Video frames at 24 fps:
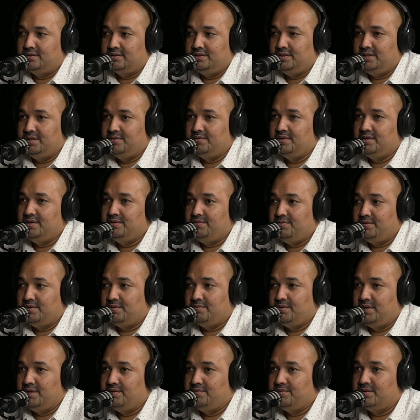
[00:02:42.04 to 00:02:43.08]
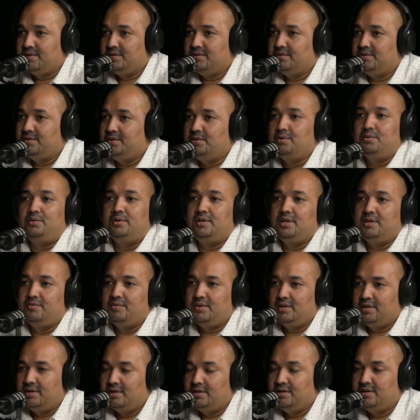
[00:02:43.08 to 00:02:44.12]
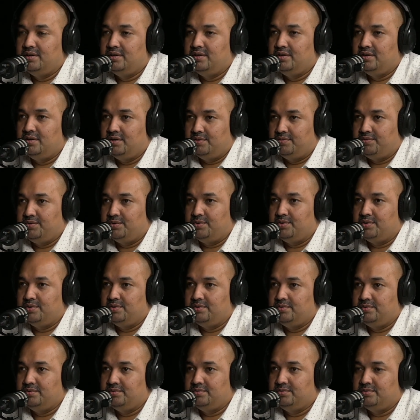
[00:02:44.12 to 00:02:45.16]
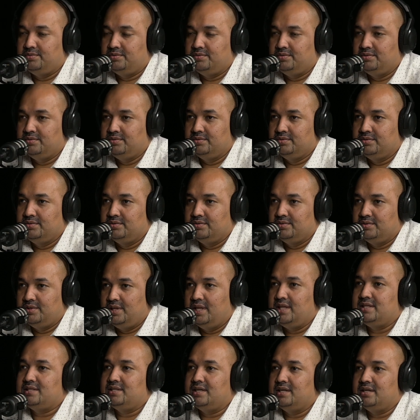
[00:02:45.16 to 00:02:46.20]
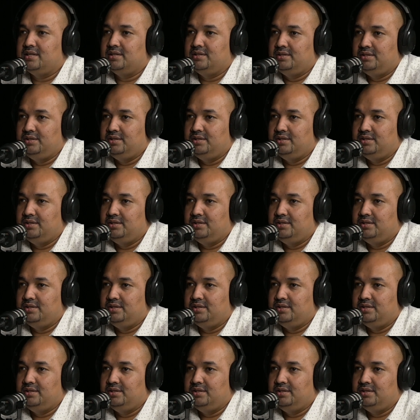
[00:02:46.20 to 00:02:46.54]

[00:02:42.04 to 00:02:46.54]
Even if you're going for a low level off-road. Let's say